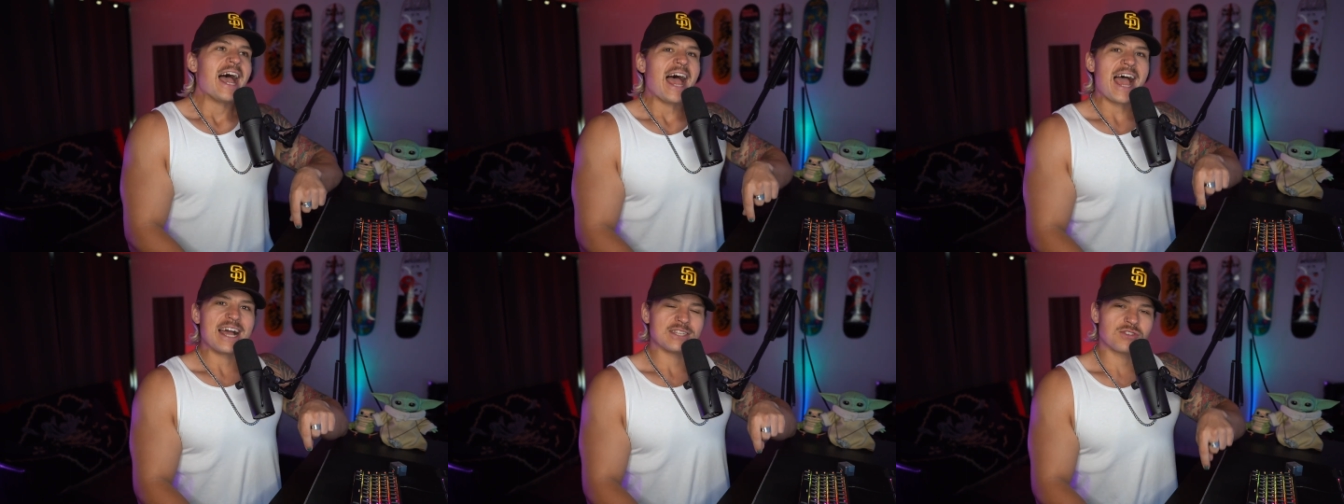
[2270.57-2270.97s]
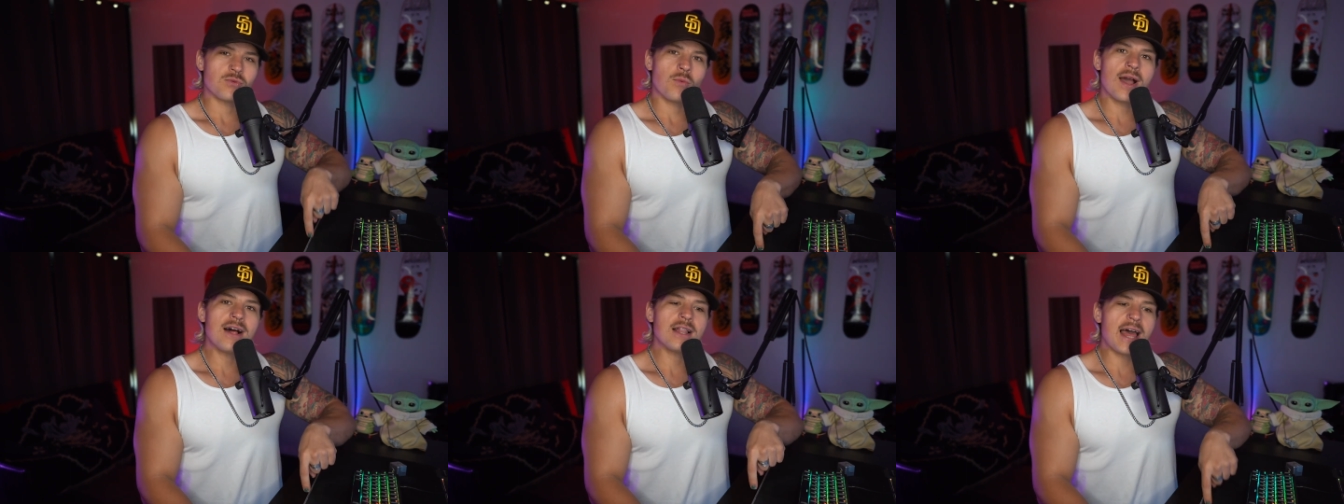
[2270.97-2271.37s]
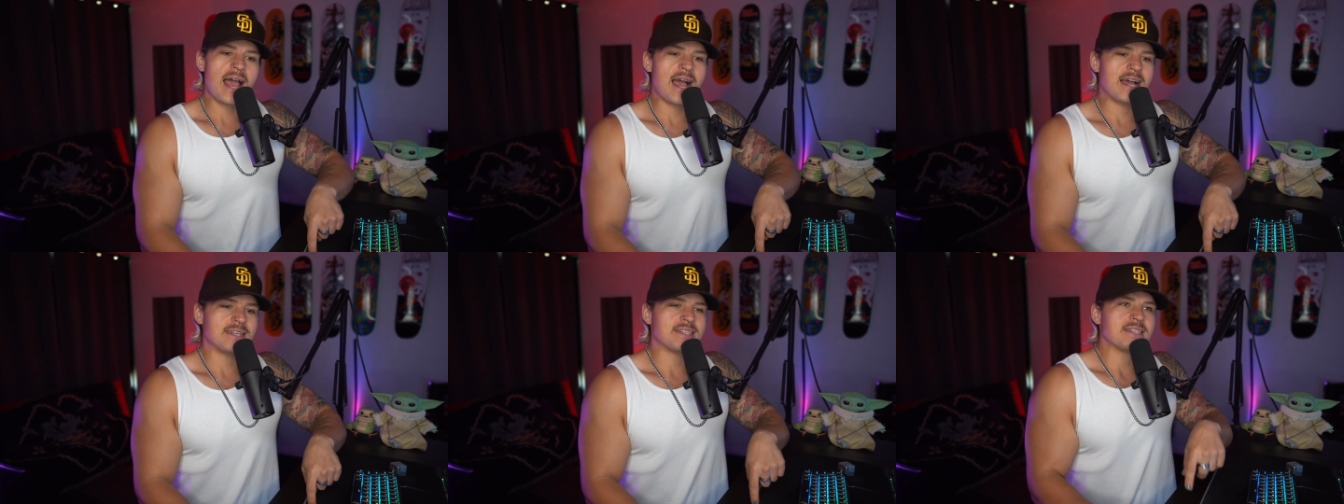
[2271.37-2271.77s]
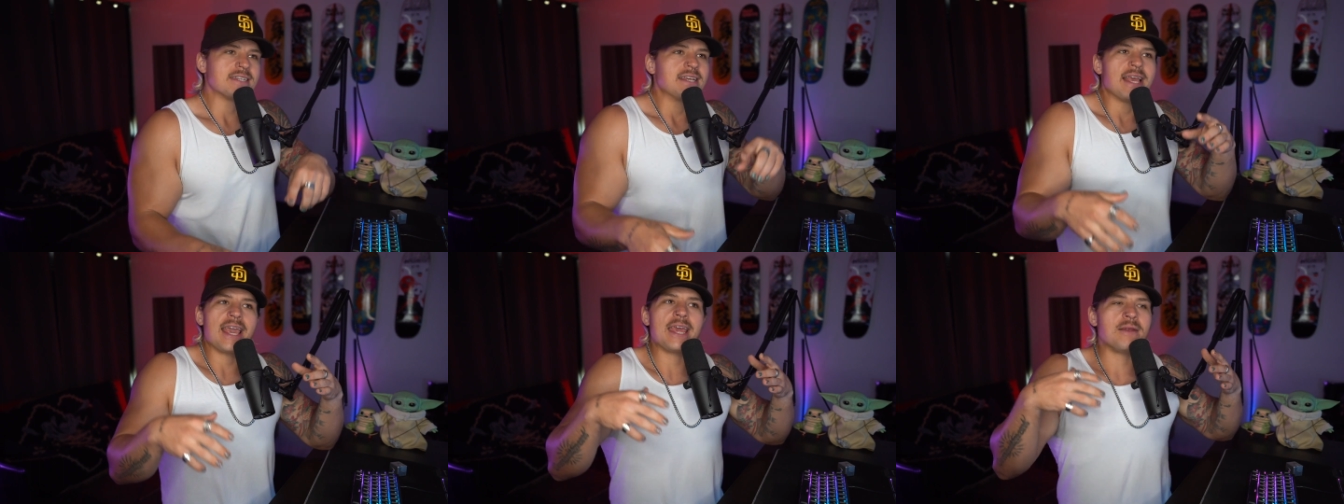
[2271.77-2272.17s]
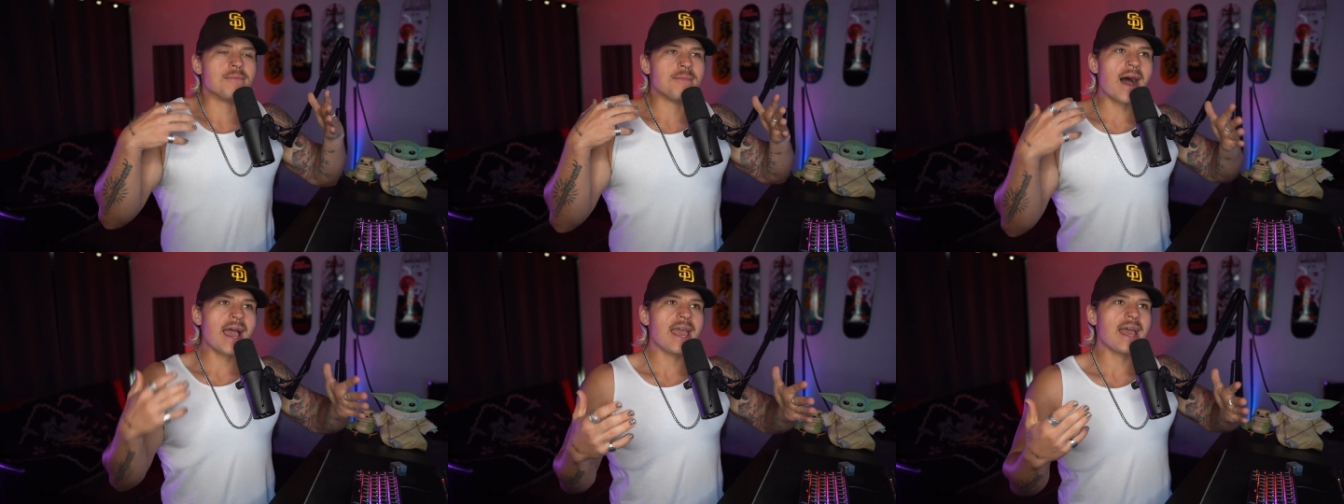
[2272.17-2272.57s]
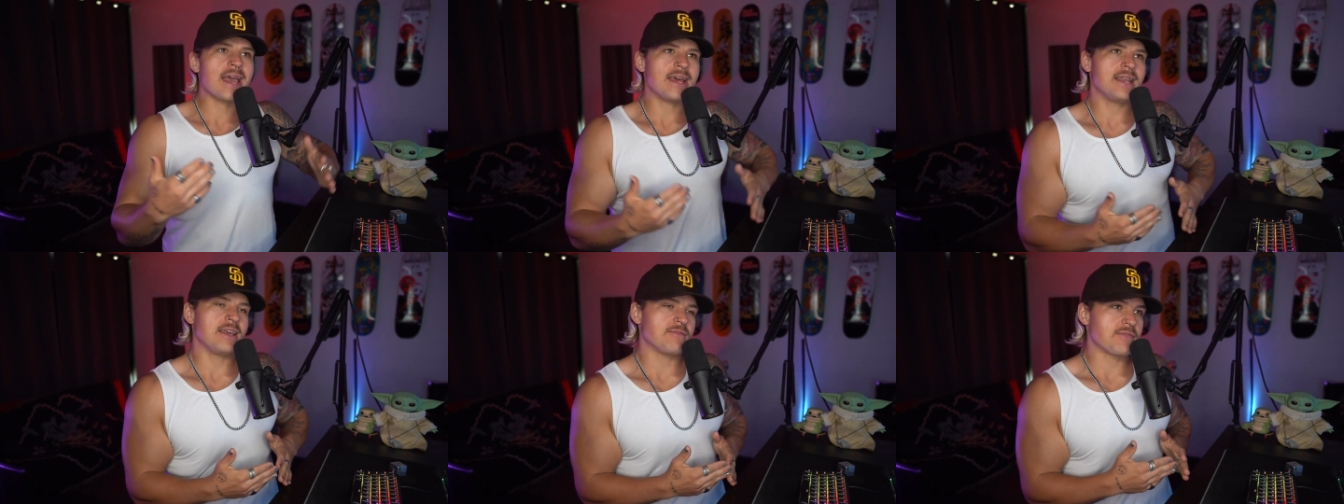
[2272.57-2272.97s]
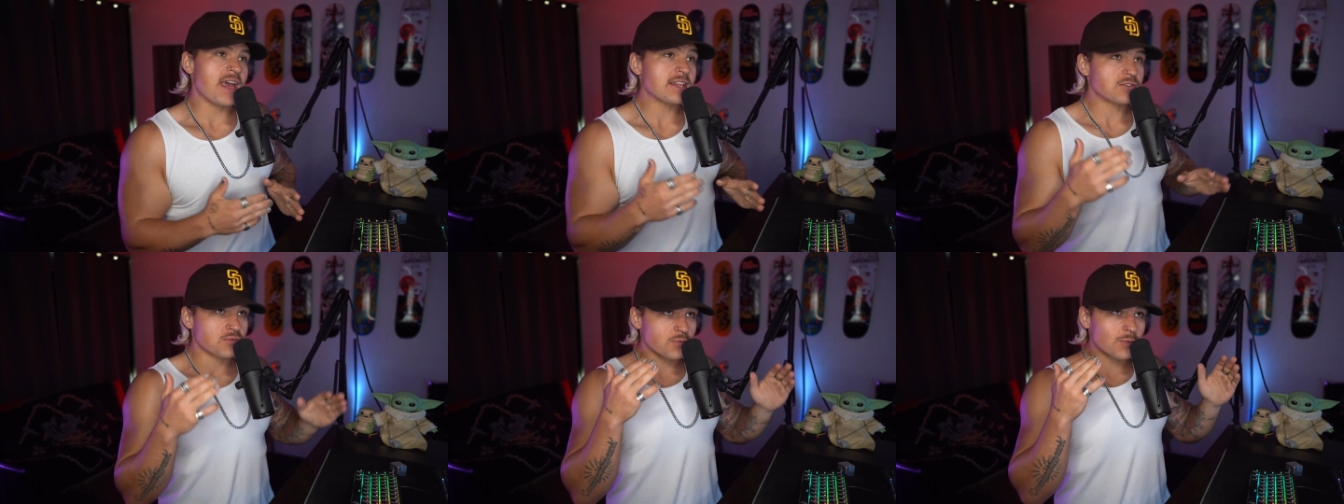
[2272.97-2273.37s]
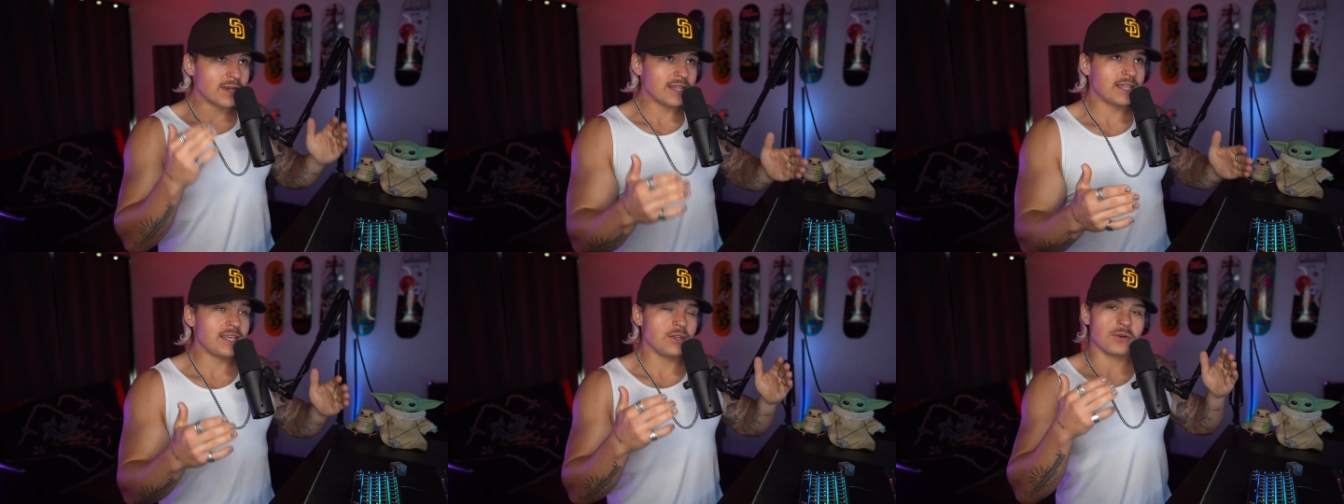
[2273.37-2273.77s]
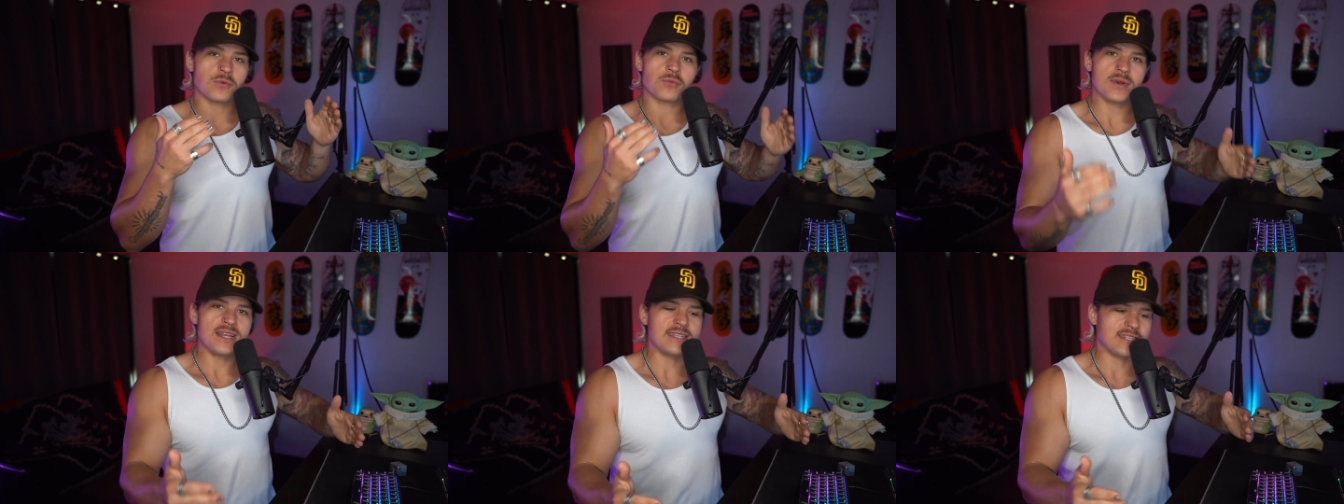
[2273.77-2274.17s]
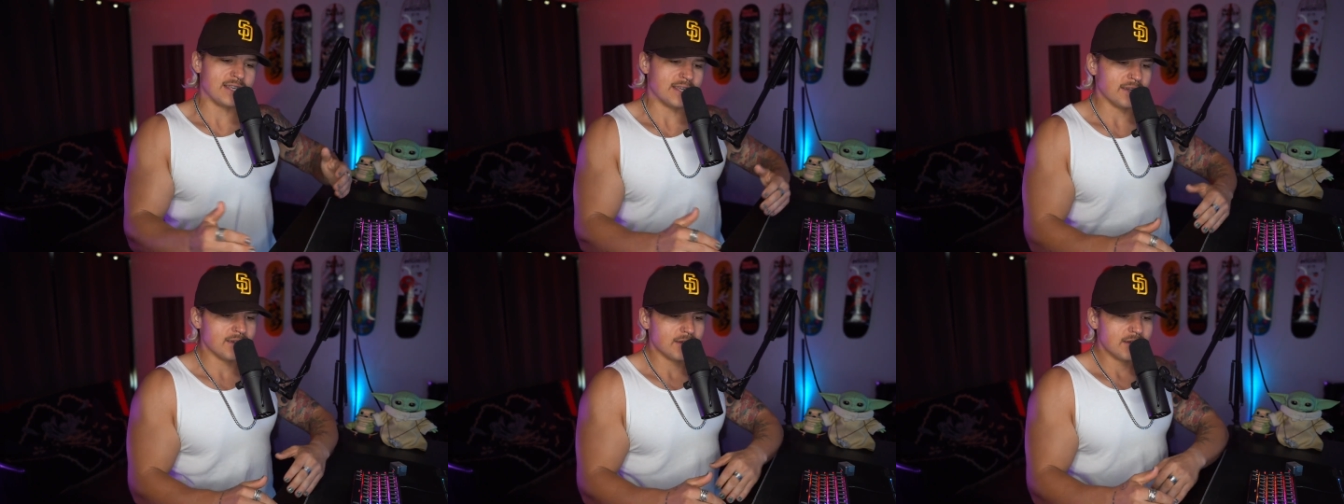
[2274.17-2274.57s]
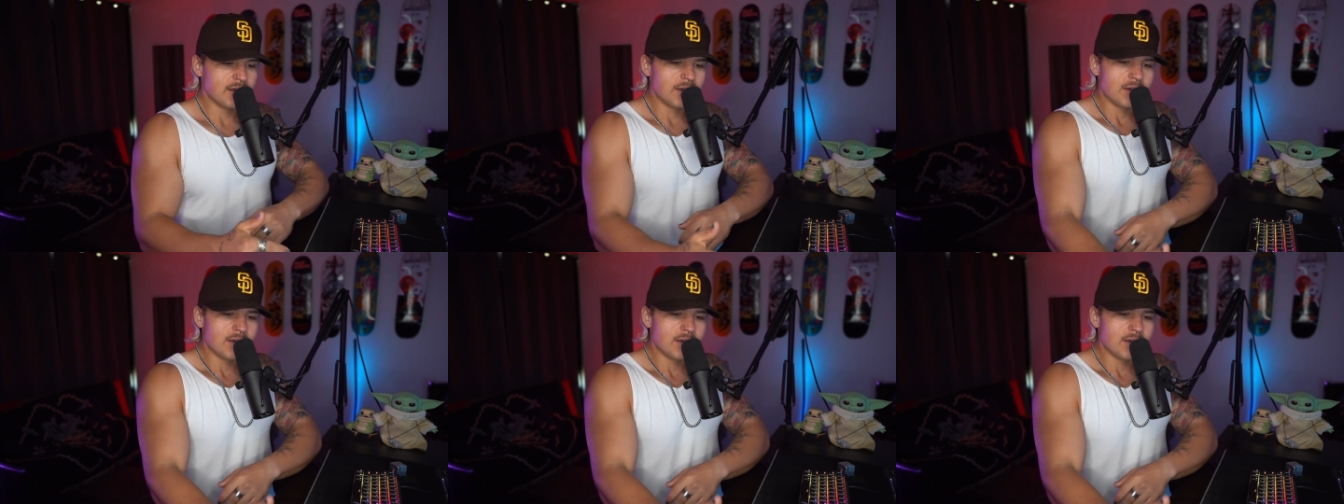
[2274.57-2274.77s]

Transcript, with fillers: As well as in my head, if that's really your reason,